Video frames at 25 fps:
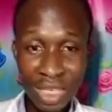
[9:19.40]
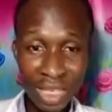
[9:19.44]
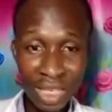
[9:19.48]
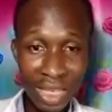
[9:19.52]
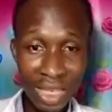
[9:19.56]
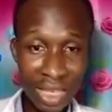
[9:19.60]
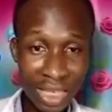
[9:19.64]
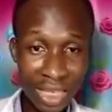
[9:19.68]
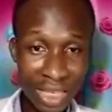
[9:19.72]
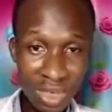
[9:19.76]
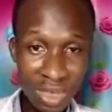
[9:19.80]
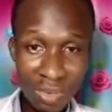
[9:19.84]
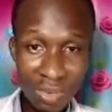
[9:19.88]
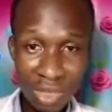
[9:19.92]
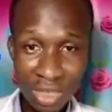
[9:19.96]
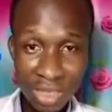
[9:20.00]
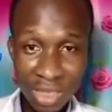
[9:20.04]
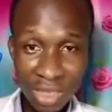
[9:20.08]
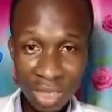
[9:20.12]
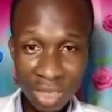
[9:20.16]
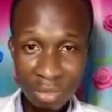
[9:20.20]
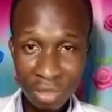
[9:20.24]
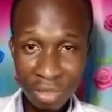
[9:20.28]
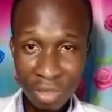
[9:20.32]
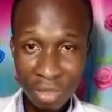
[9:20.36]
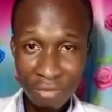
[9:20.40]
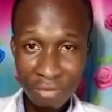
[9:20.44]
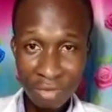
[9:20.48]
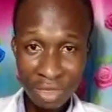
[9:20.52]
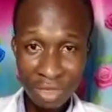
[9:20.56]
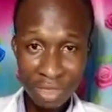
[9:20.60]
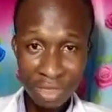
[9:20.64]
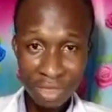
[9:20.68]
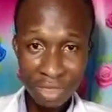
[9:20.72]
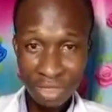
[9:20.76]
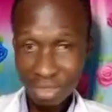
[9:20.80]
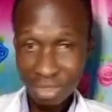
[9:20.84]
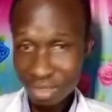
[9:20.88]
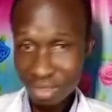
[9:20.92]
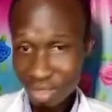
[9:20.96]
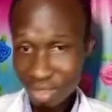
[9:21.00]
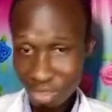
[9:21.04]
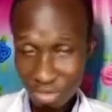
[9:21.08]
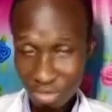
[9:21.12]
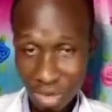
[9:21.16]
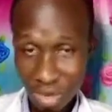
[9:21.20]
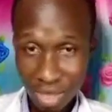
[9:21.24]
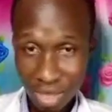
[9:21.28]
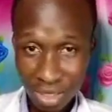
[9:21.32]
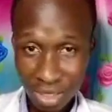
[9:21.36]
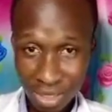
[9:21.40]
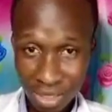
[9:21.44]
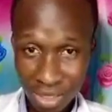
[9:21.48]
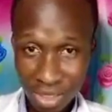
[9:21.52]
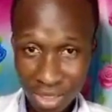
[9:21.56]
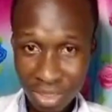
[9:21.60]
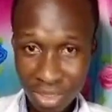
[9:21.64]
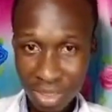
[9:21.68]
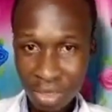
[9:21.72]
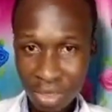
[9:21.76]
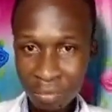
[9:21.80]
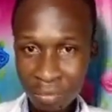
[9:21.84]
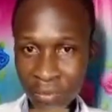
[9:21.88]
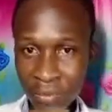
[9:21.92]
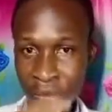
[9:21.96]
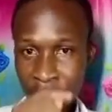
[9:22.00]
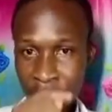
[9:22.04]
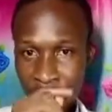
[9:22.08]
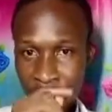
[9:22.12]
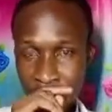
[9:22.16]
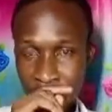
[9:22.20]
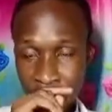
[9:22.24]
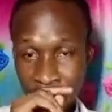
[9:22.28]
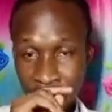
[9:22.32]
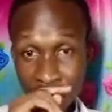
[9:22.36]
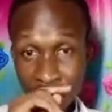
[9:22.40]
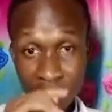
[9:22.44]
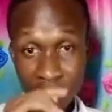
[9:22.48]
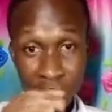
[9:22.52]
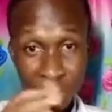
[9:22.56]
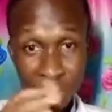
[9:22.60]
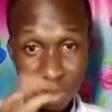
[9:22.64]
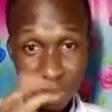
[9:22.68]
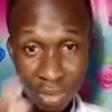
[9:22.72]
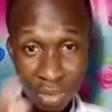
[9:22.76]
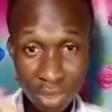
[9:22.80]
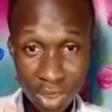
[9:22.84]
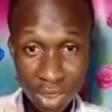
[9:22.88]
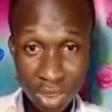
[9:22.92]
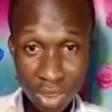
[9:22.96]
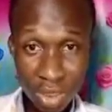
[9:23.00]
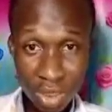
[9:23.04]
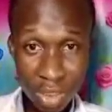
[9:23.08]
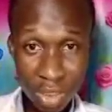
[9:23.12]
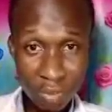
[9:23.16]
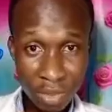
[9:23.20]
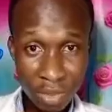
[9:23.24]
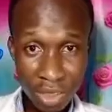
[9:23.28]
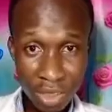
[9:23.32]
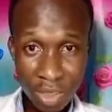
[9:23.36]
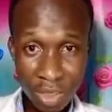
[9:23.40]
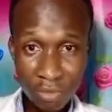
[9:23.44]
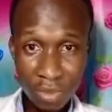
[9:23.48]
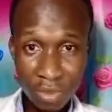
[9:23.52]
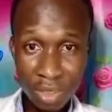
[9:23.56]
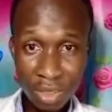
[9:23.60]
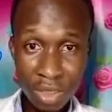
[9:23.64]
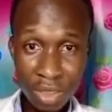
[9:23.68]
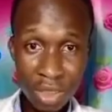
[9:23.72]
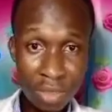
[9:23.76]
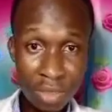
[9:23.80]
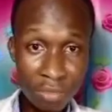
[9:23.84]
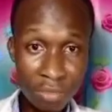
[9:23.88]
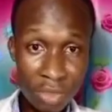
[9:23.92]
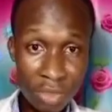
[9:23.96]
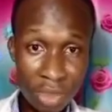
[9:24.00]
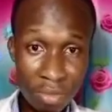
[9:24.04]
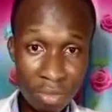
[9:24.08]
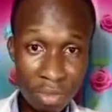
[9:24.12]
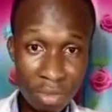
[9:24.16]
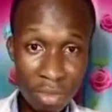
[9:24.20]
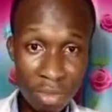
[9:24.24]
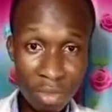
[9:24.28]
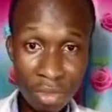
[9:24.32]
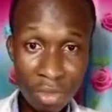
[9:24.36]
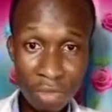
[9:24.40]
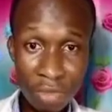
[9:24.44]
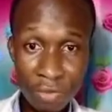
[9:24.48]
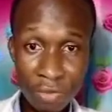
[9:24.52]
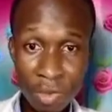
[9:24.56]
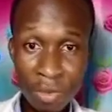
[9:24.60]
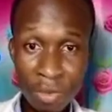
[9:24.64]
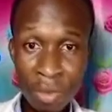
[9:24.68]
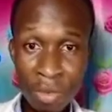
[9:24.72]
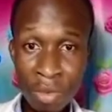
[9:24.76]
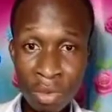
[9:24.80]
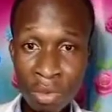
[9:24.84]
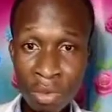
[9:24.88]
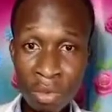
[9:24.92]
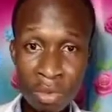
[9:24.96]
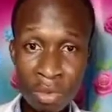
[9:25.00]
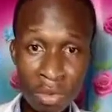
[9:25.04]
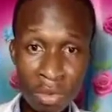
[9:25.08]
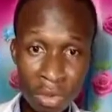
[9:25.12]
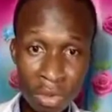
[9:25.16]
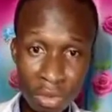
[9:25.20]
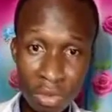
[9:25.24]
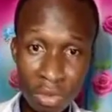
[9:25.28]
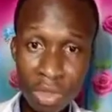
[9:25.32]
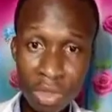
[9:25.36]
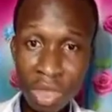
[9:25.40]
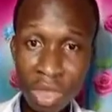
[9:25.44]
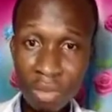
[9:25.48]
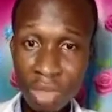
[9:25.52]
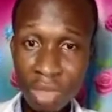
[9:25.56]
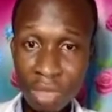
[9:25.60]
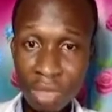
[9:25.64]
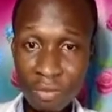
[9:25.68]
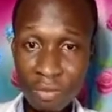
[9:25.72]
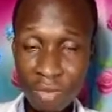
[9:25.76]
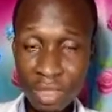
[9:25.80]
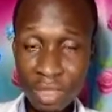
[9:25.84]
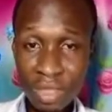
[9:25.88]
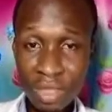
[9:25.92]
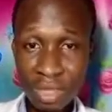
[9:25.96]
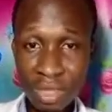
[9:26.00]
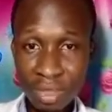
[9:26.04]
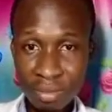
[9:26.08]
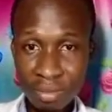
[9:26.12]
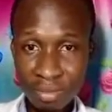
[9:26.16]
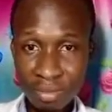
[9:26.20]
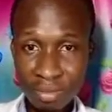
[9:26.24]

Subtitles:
anyone can be affected despite the gender. So it's not gender specific. If you're a male or female, you can be affected.